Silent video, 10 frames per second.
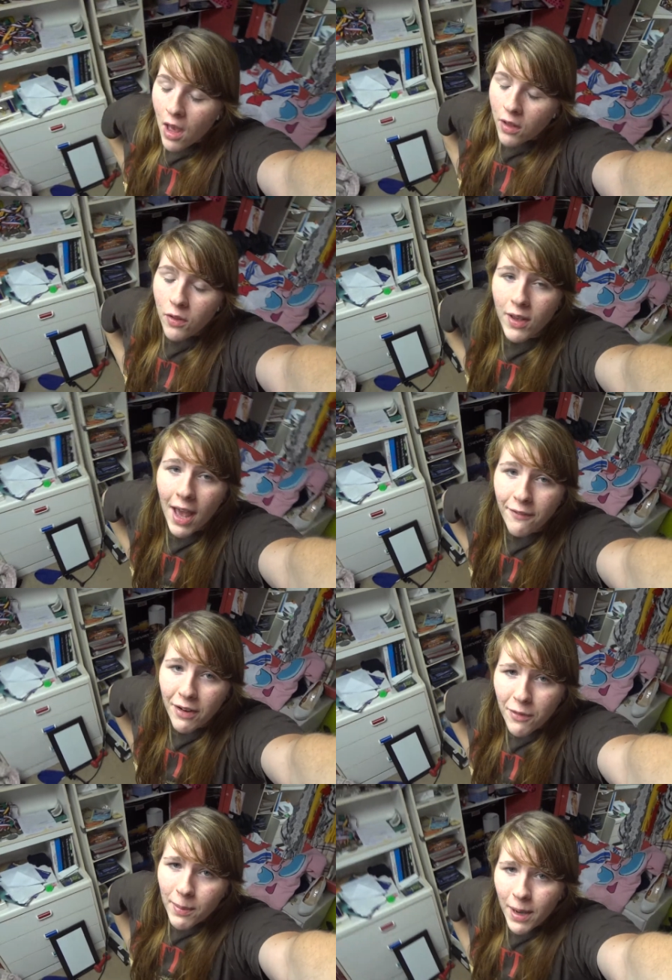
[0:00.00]
So yeah, I've
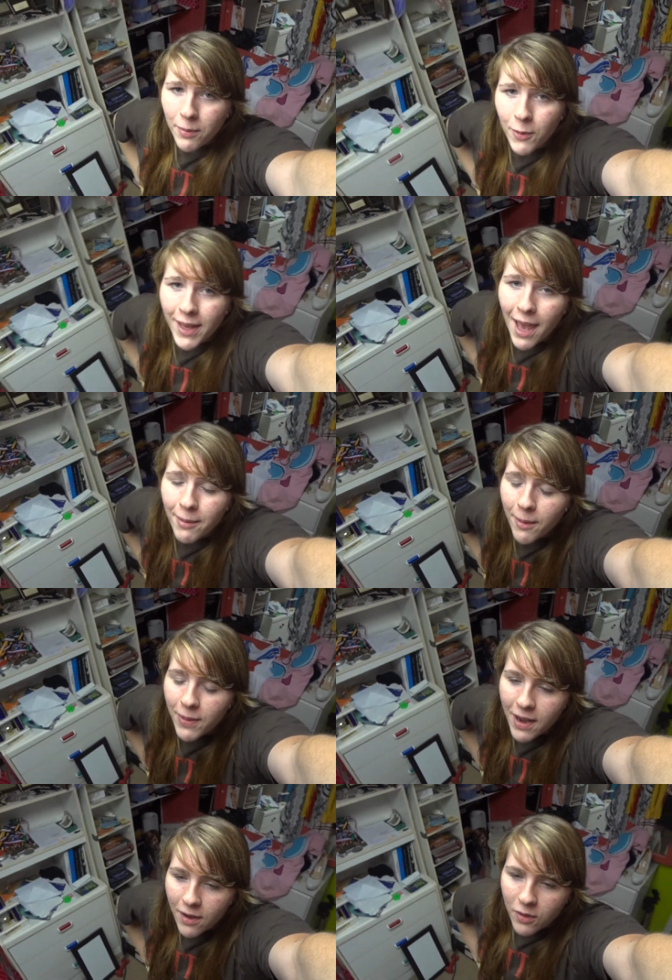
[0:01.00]
never been up to a cabin up
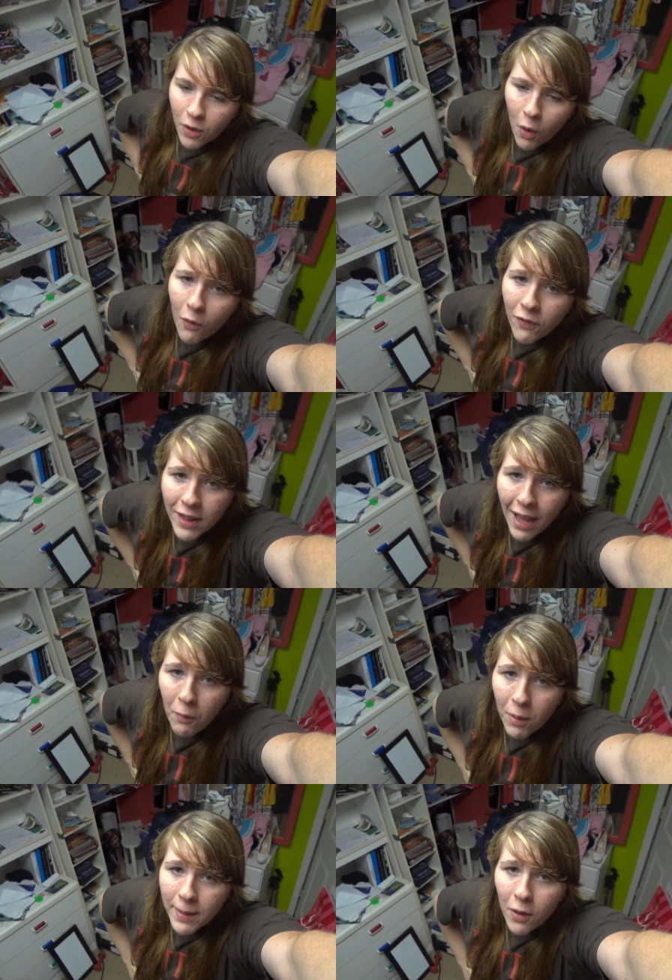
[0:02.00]
there, so hopefully I
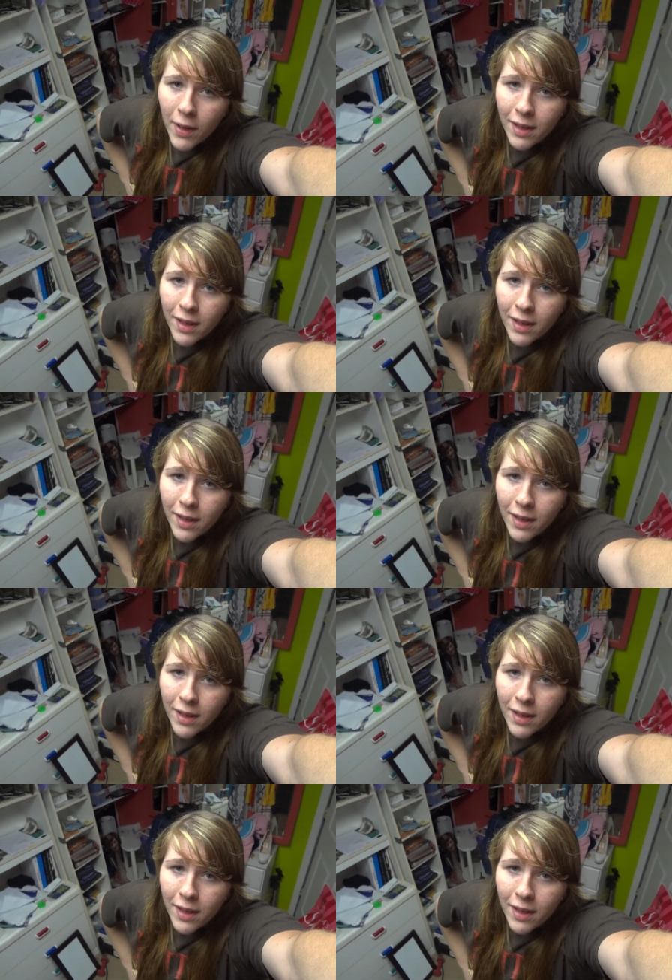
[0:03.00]
will be going.